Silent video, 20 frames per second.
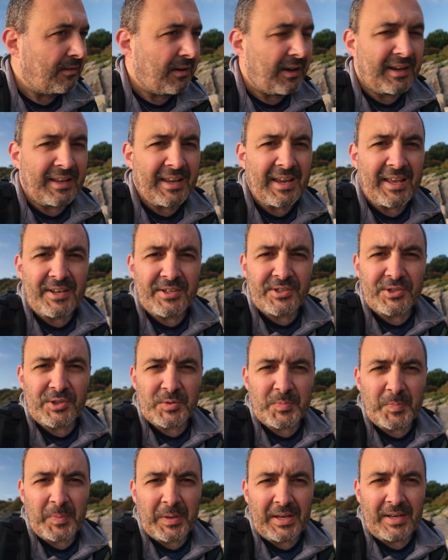and again, it's
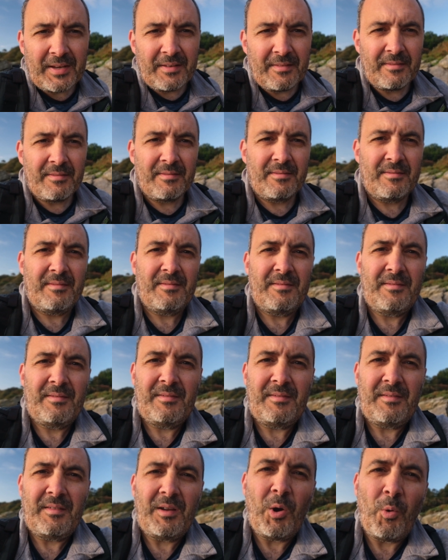just being
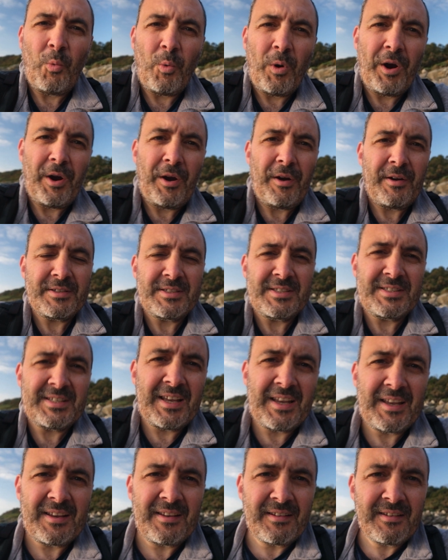aware, as I
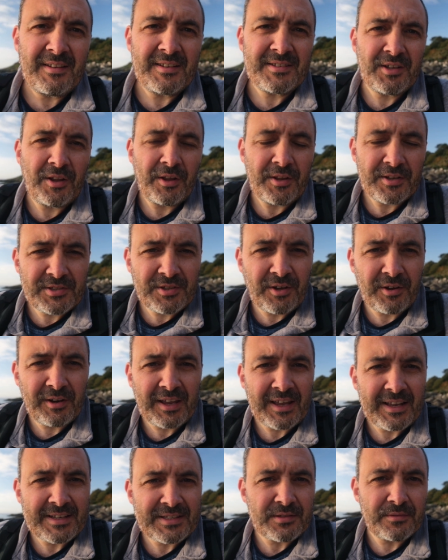say. It's not a
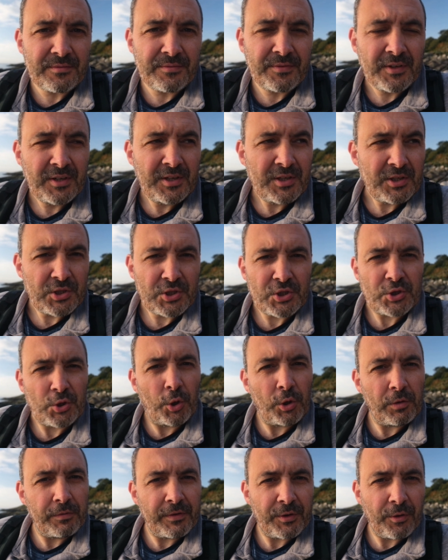case of
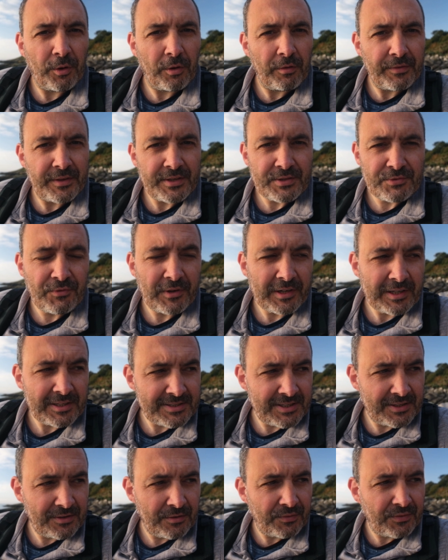solving all of these
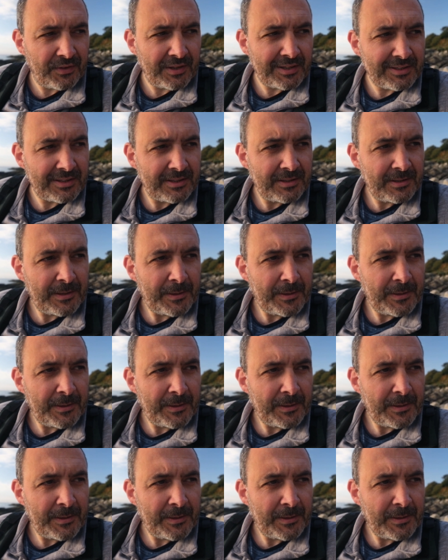riddles in the field.